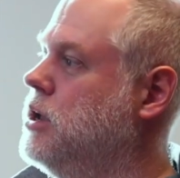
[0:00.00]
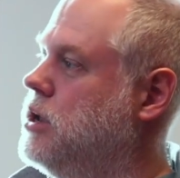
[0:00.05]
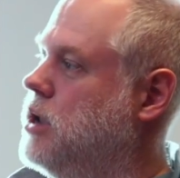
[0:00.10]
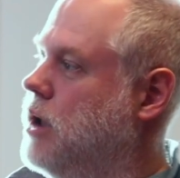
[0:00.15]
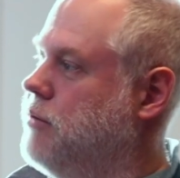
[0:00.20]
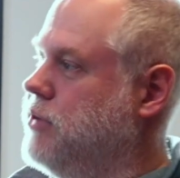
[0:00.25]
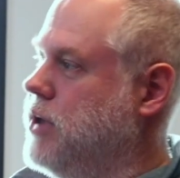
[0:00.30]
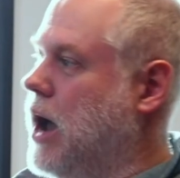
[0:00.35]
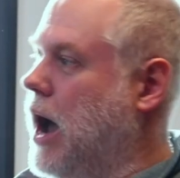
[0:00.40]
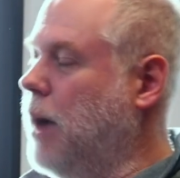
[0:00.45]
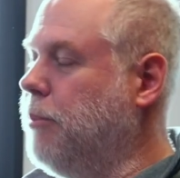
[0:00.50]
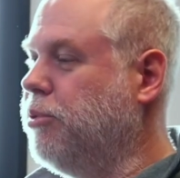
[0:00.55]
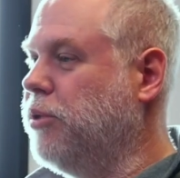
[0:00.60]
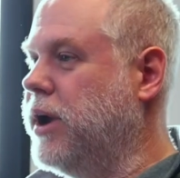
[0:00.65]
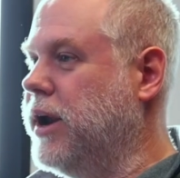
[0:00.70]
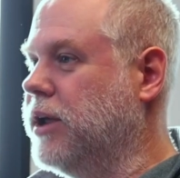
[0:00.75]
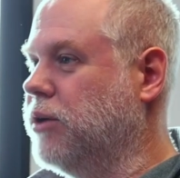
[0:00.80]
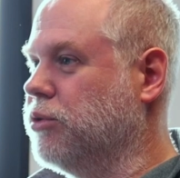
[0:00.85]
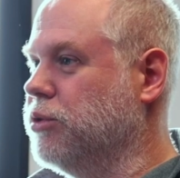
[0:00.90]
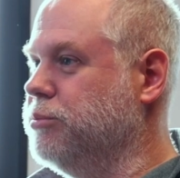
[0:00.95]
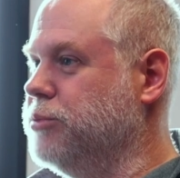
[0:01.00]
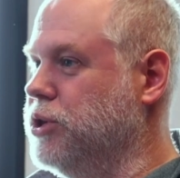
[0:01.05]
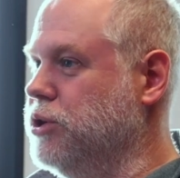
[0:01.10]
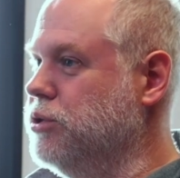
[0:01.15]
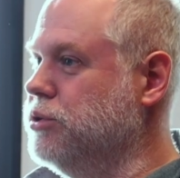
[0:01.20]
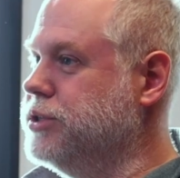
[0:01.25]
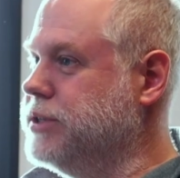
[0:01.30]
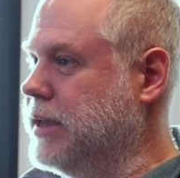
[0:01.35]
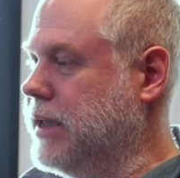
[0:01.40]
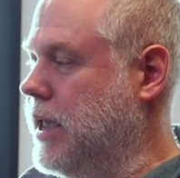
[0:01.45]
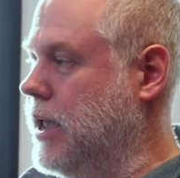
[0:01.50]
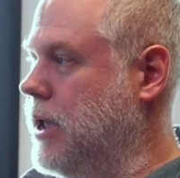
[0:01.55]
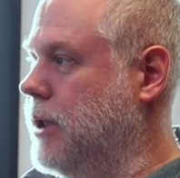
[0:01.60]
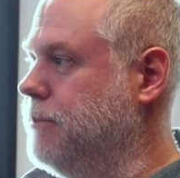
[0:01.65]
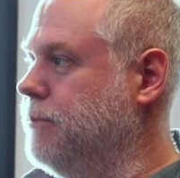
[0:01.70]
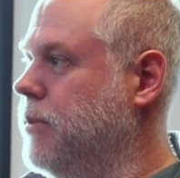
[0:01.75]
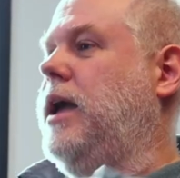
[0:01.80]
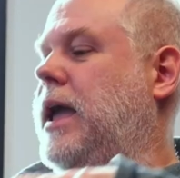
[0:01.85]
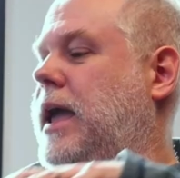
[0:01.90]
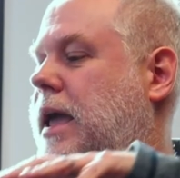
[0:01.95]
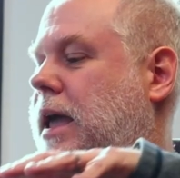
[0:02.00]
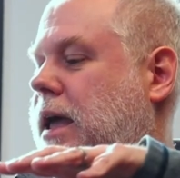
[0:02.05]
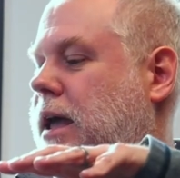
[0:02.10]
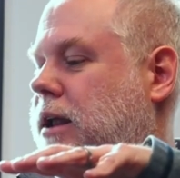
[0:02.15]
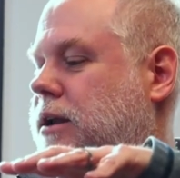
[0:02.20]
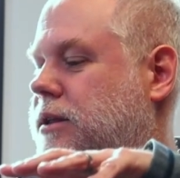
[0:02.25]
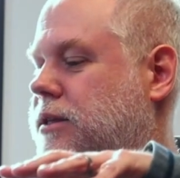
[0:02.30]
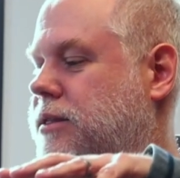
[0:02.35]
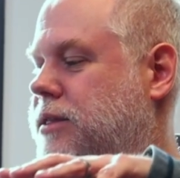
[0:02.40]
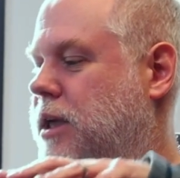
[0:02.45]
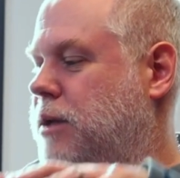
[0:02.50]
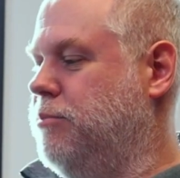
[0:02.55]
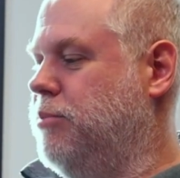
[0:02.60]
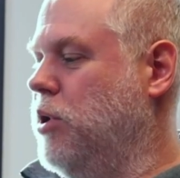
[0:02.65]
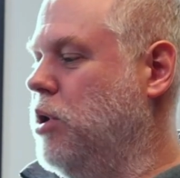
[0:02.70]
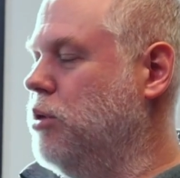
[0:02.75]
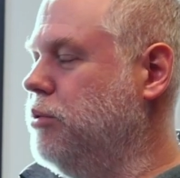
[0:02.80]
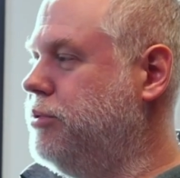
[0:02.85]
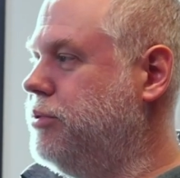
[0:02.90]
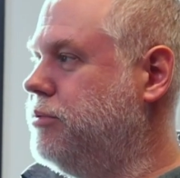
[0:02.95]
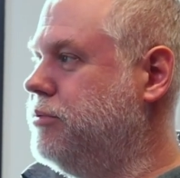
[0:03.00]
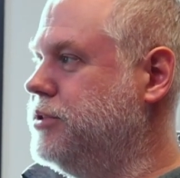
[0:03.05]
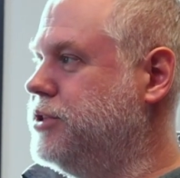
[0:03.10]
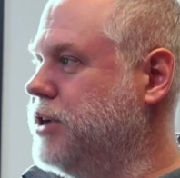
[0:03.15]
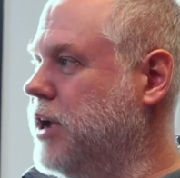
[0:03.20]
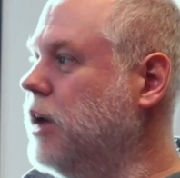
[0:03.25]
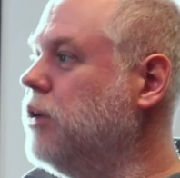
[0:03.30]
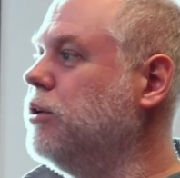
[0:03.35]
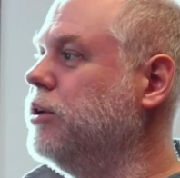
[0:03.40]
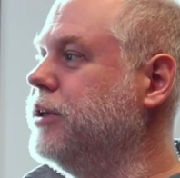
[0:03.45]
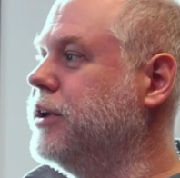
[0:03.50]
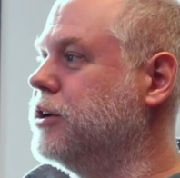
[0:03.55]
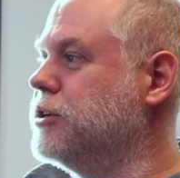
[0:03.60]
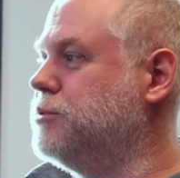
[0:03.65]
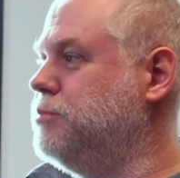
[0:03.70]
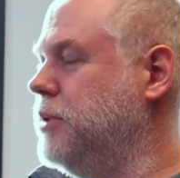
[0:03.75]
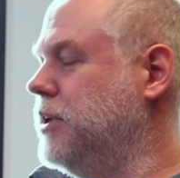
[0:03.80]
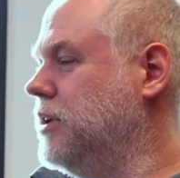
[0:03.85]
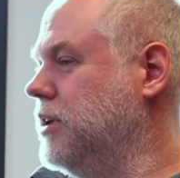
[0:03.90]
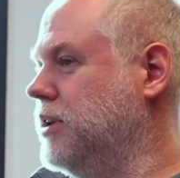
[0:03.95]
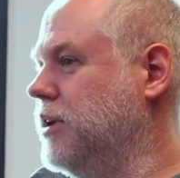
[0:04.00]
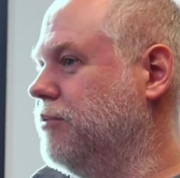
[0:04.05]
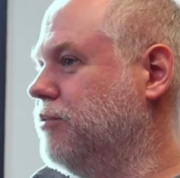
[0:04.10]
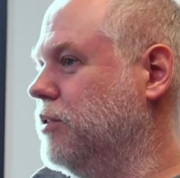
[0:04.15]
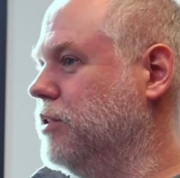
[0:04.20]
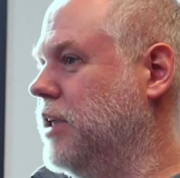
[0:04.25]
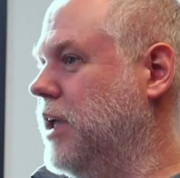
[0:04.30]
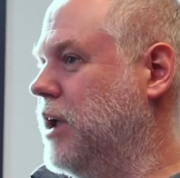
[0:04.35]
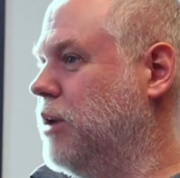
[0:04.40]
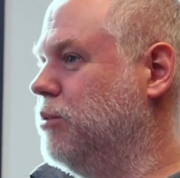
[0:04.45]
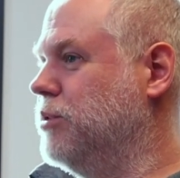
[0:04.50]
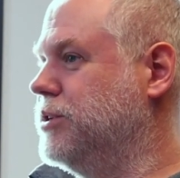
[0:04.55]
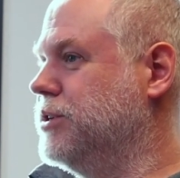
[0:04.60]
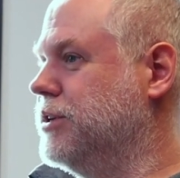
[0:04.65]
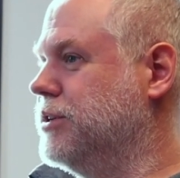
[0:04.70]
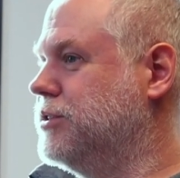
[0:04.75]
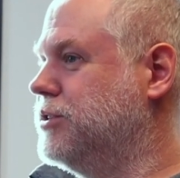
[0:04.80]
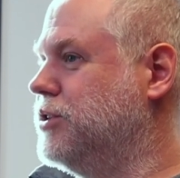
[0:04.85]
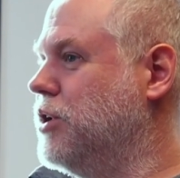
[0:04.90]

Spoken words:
You have the operating room using it, and they both generally are speaking different languages.